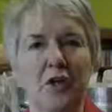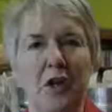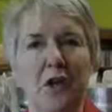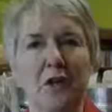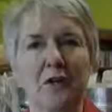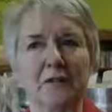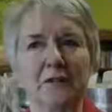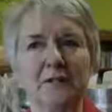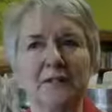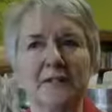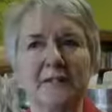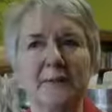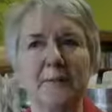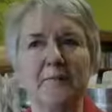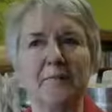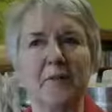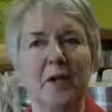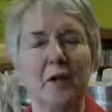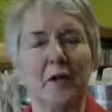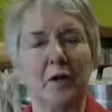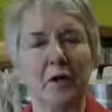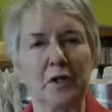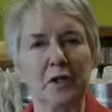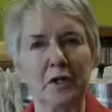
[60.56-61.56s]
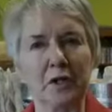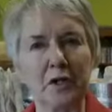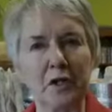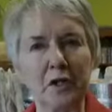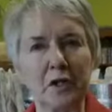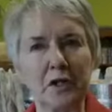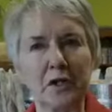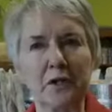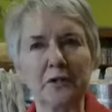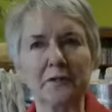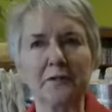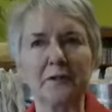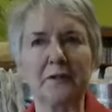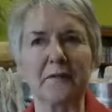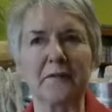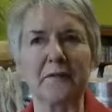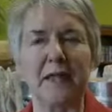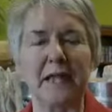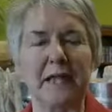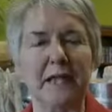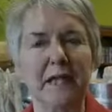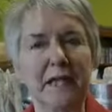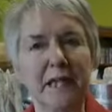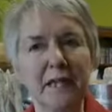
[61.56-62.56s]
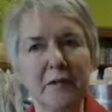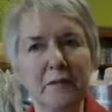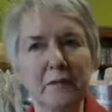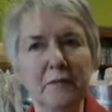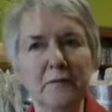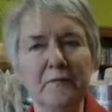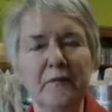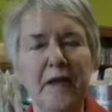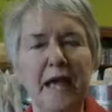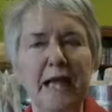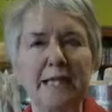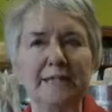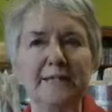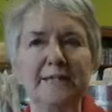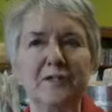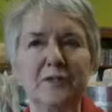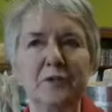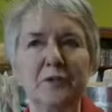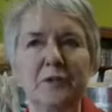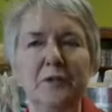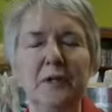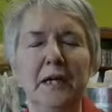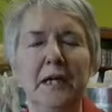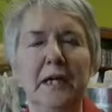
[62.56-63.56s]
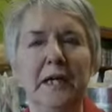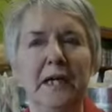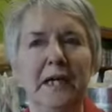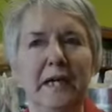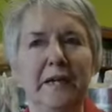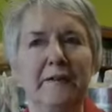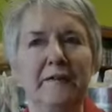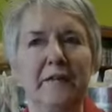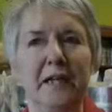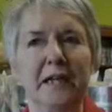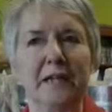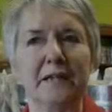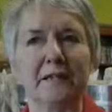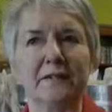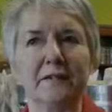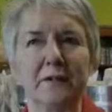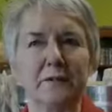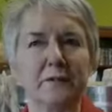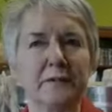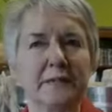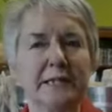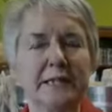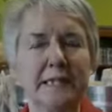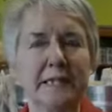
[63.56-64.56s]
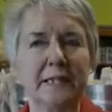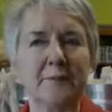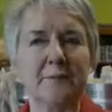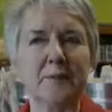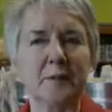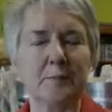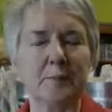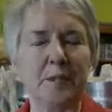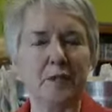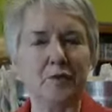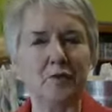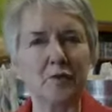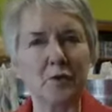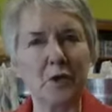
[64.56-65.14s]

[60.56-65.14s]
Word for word: dogs are alert, they heal faster, they don't seem to be